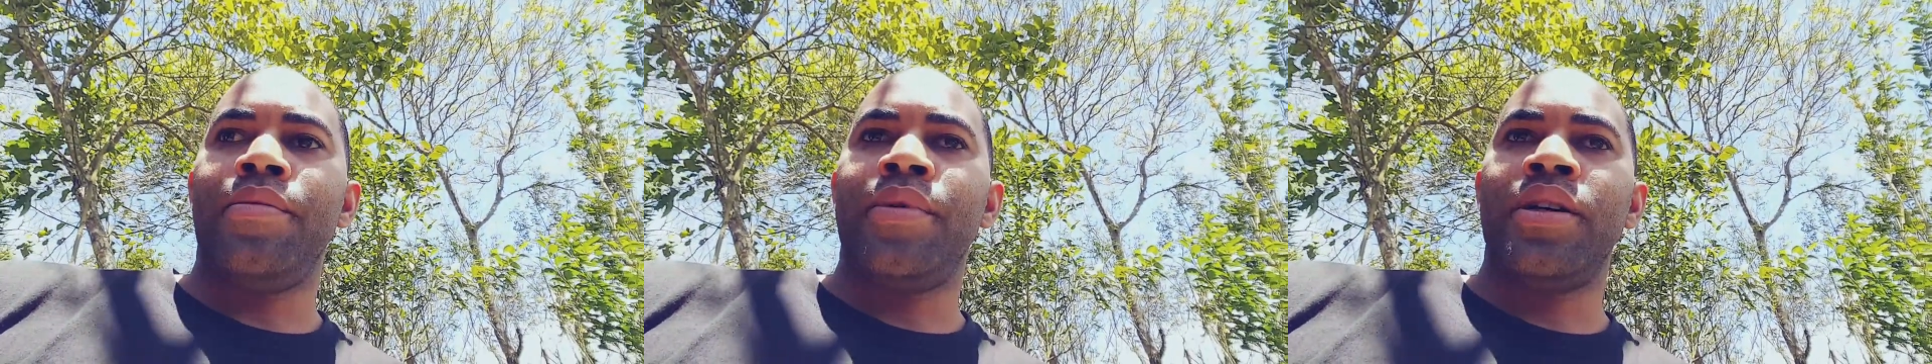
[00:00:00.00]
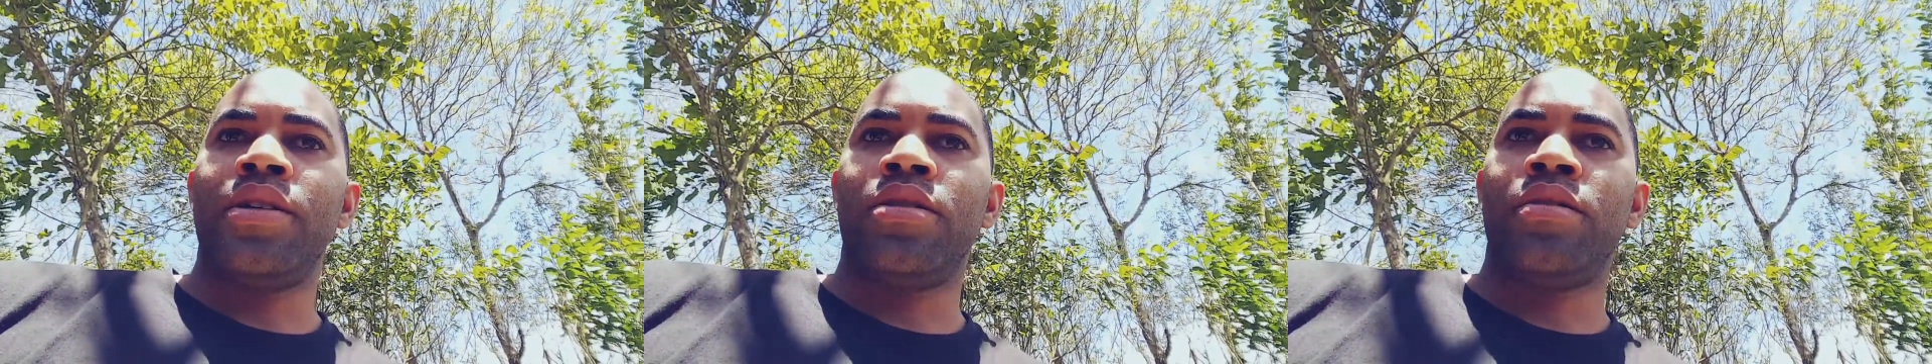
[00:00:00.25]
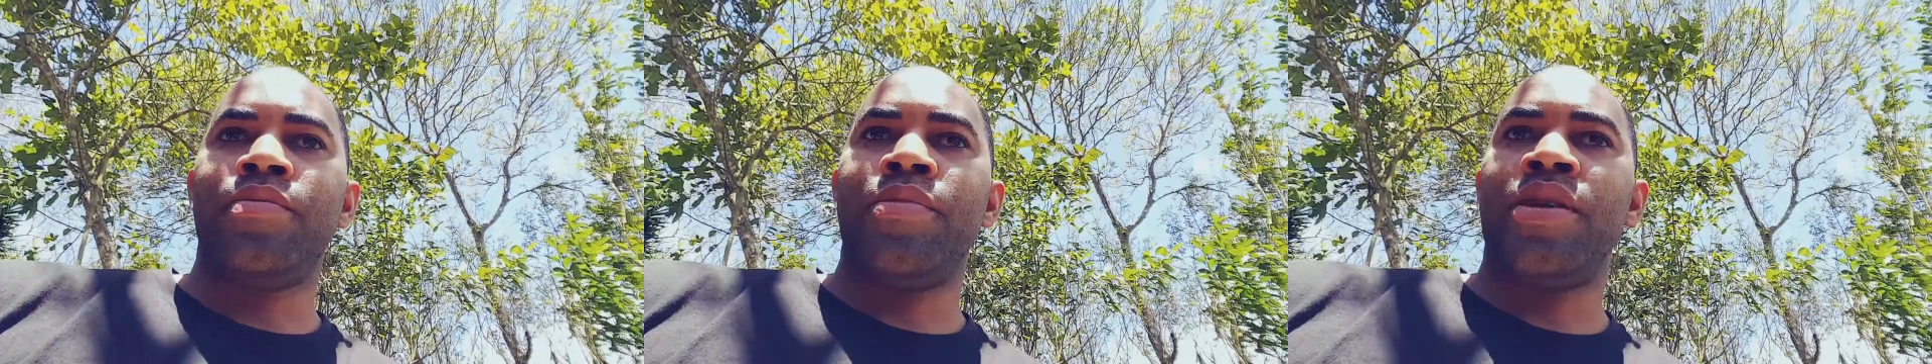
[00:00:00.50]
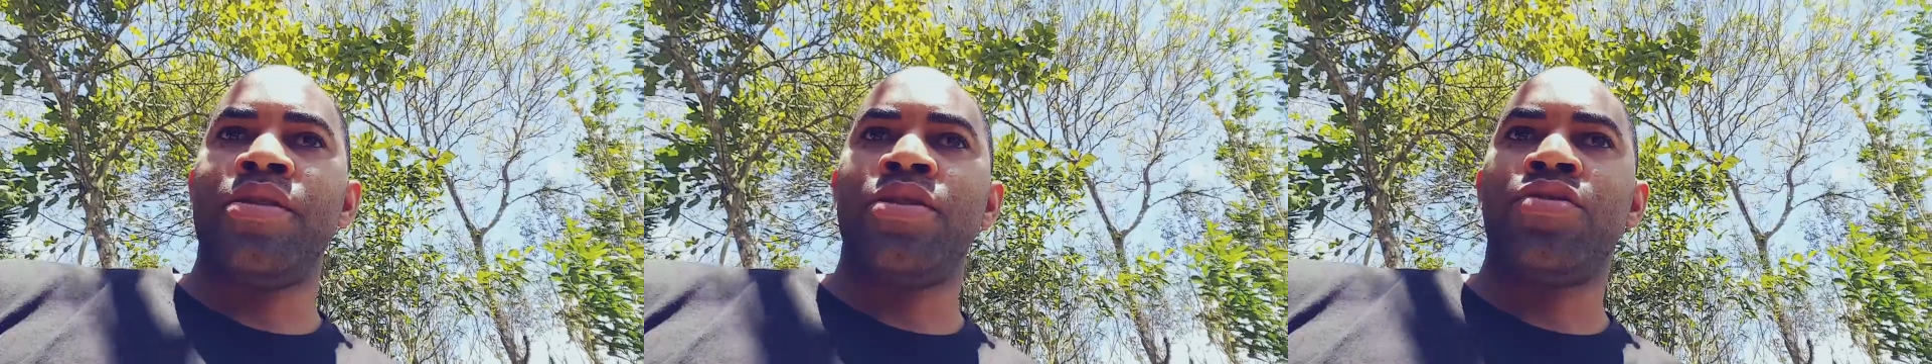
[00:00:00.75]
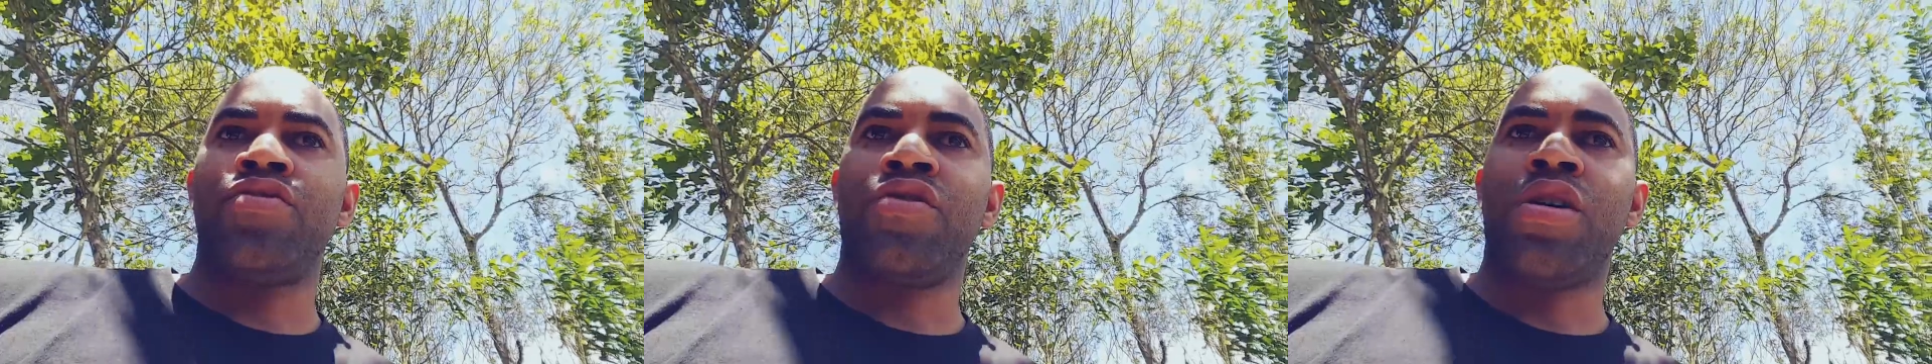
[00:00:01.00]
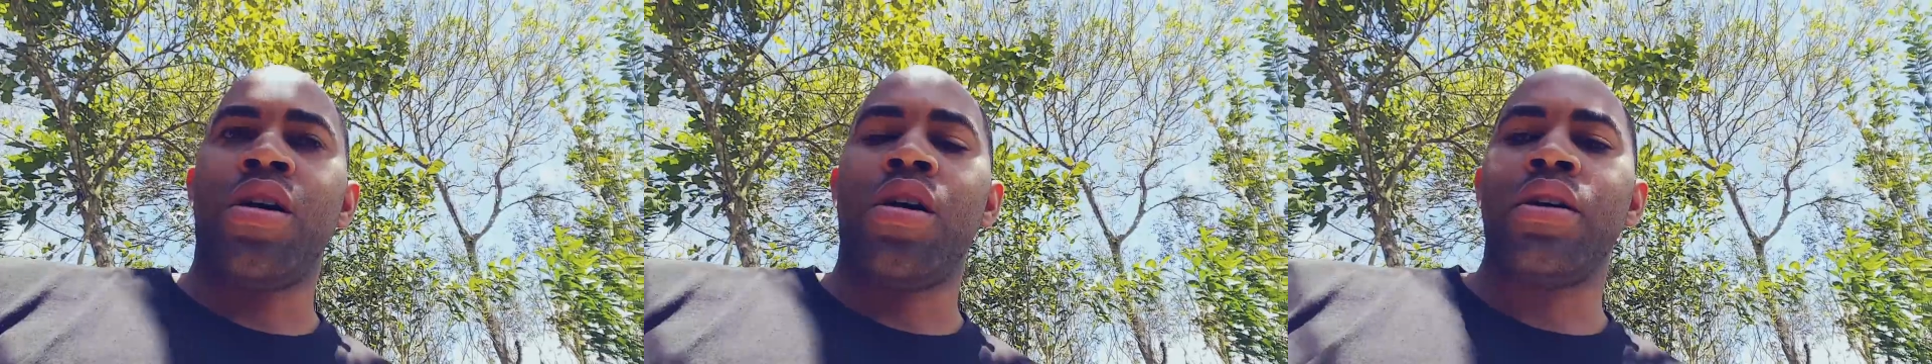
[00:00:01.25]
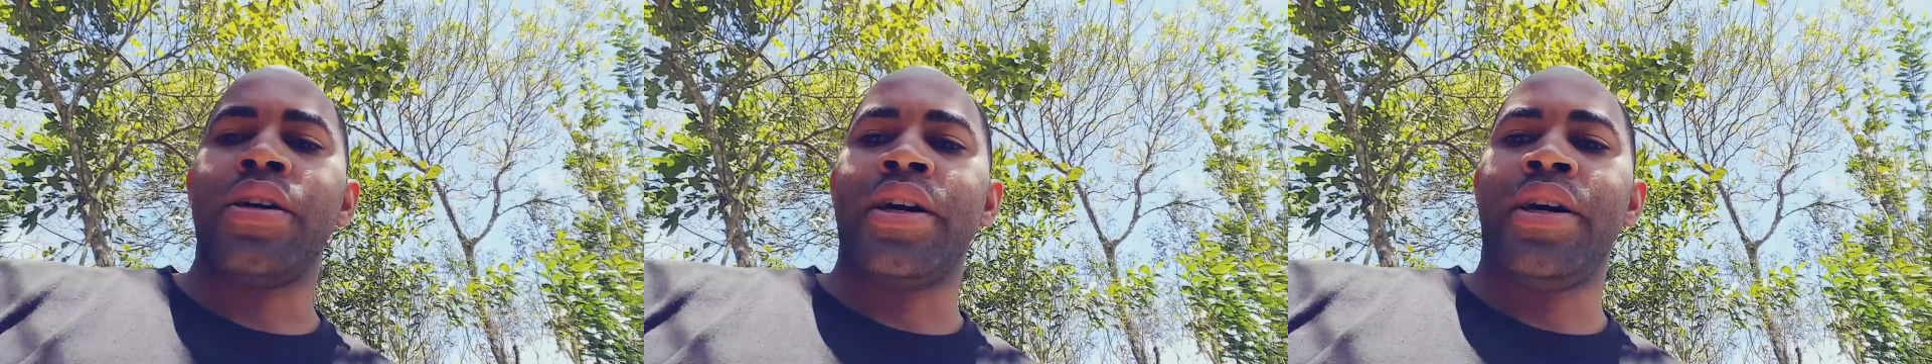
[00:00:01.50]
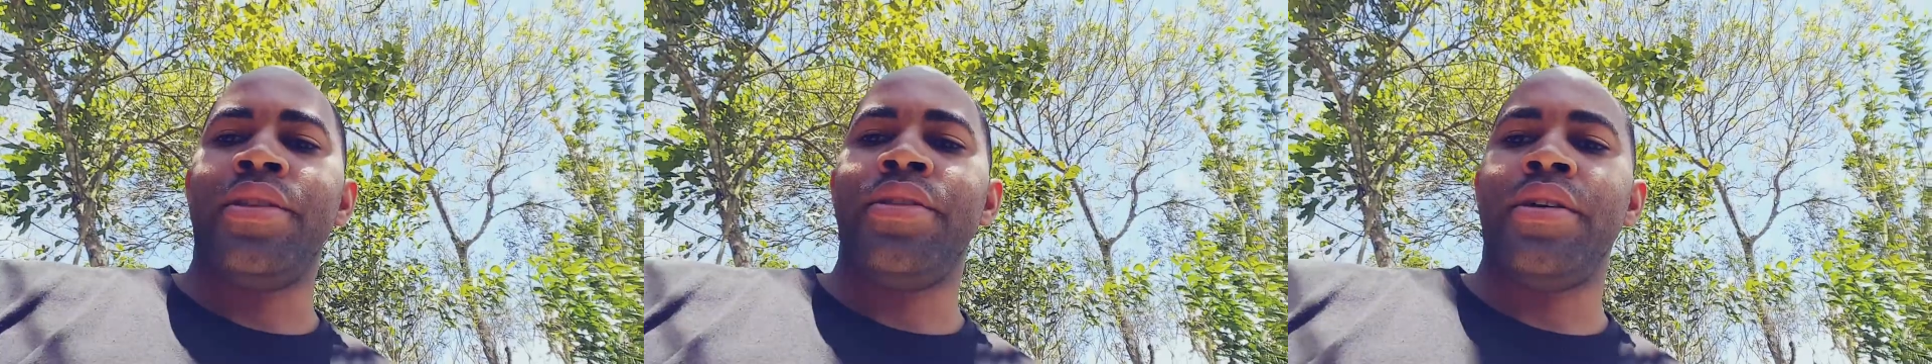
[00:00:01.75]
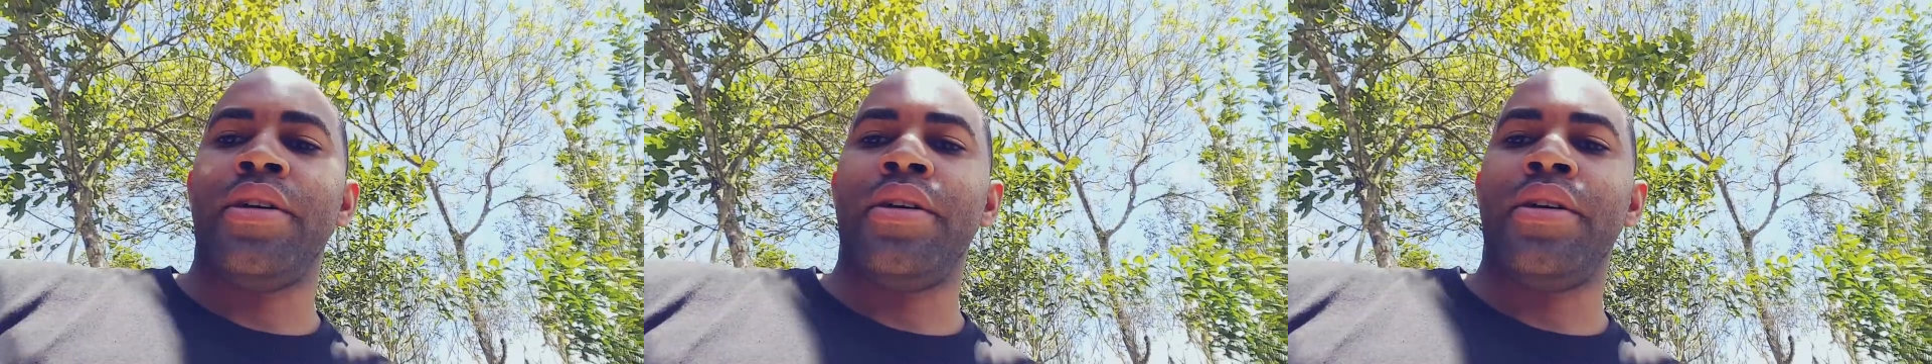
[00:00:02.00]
is very strong, and